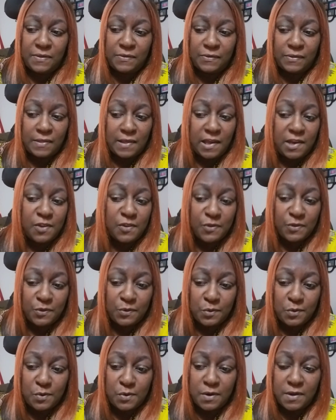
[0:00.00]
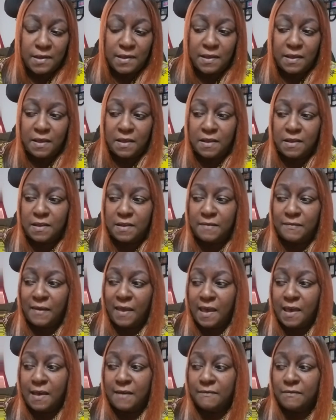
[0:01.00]
this latest story of
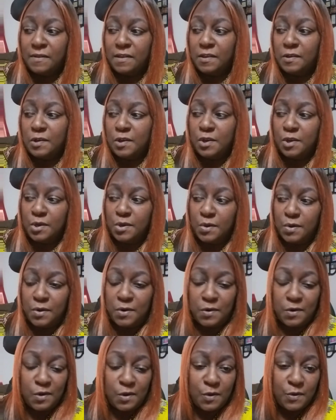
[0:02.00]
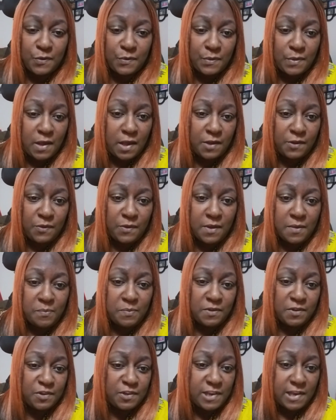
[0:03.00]
having girls locked up and